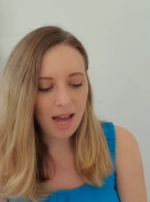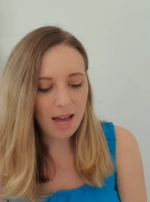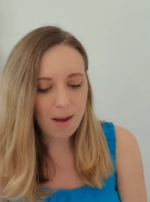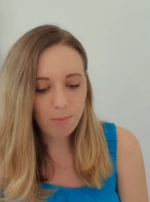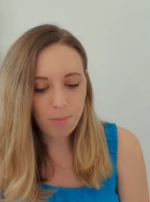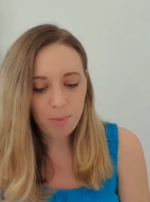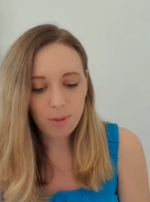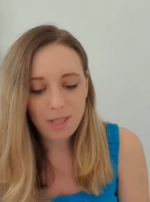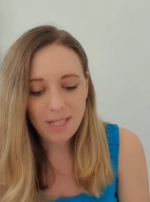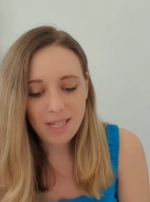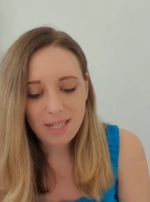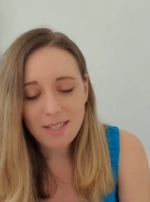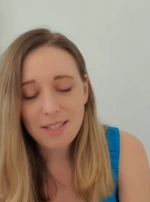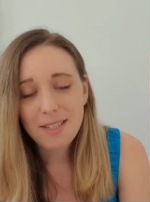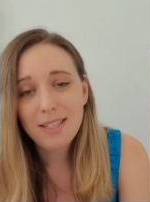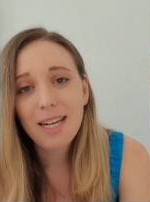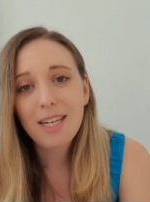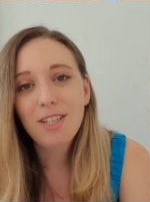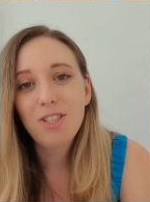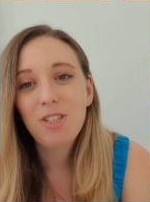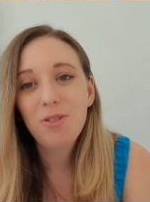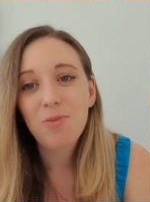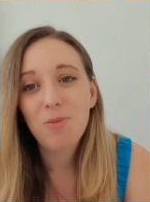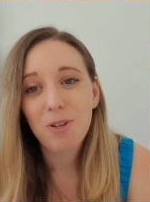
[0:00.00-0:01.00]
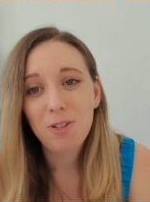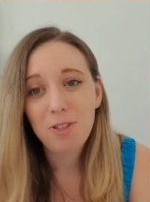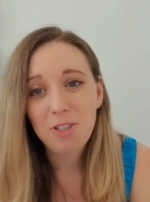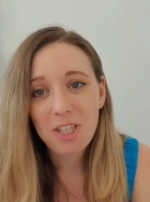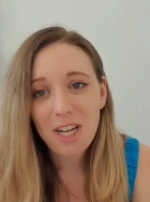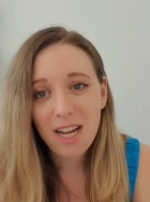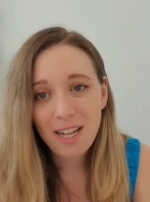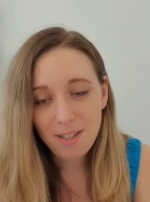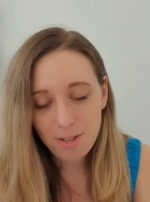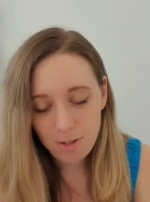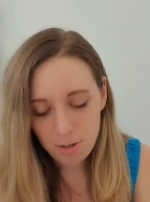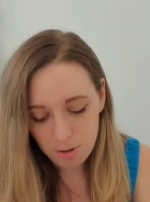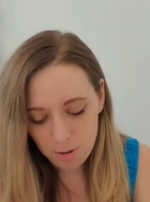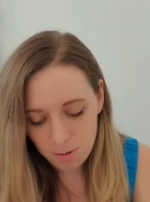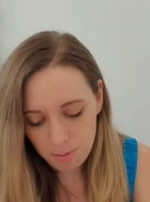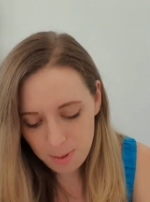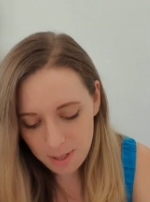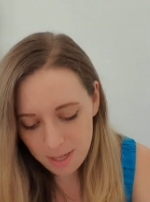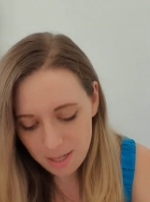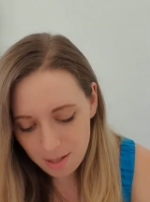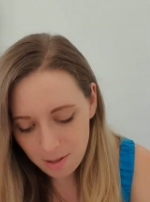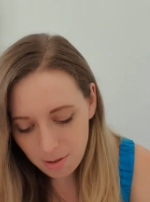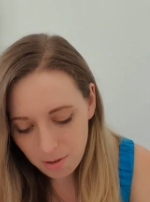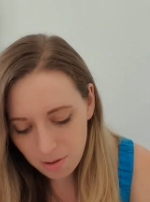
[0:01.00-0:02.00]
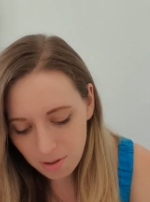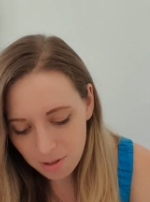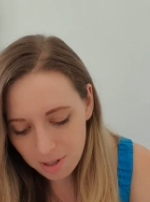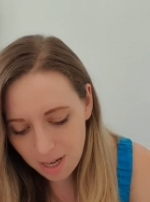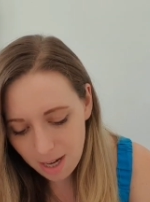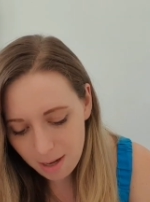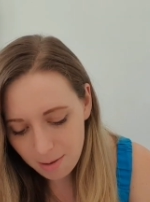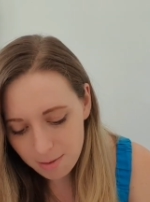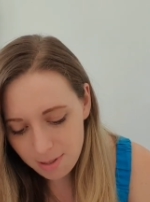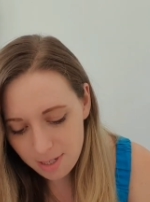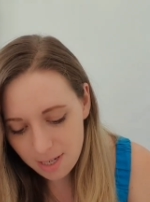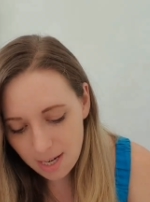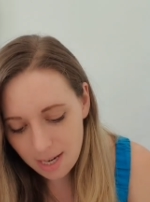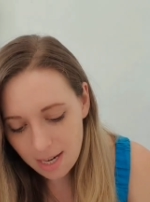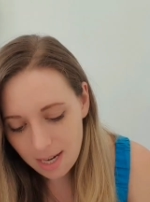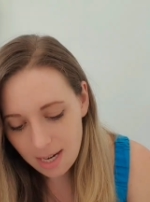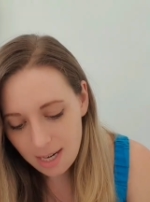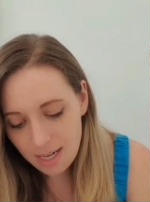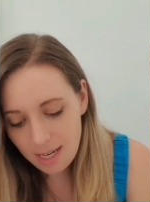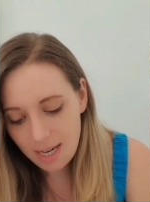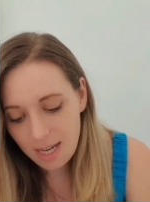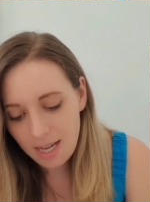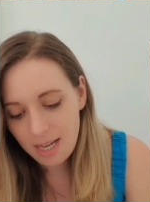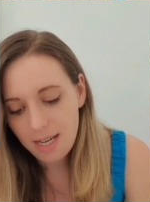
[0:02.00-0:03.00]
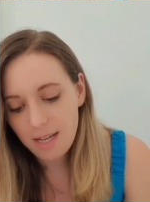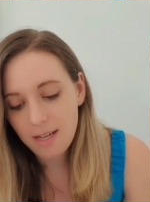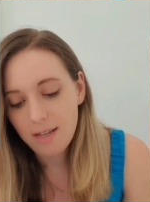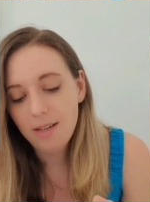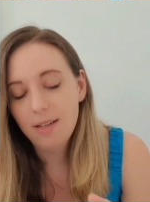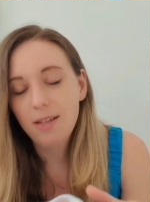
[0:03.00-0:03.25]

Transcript: But this is actually what she ended up in. Look how tiny.